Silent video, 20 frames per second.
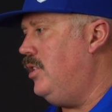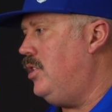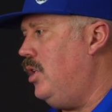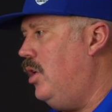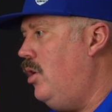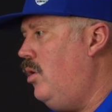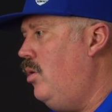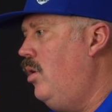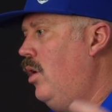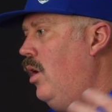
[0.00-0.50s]
And
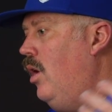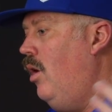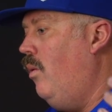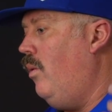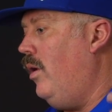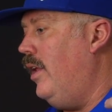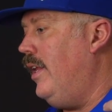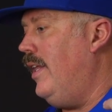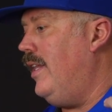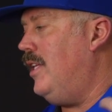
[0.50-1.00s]
so,
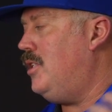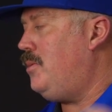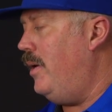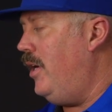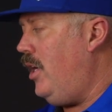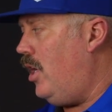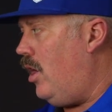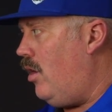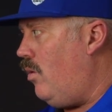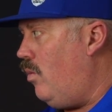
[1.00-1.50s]
in the
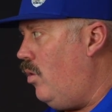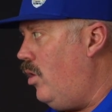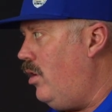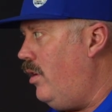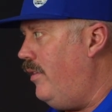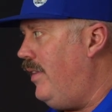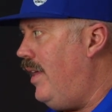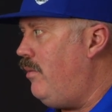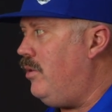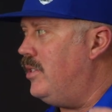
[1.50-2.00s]
sprint car
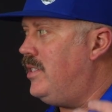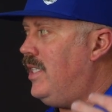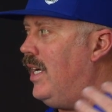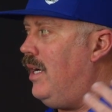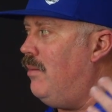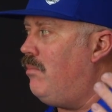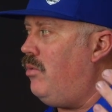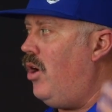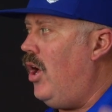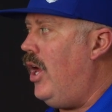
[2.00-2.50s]
world, they will take
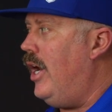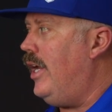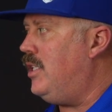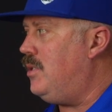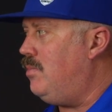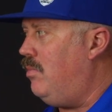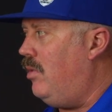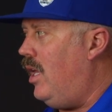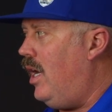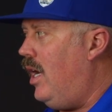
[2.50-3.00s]
a
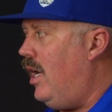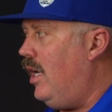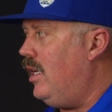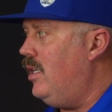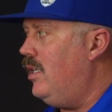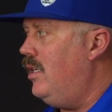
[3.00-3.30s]
Broadex block.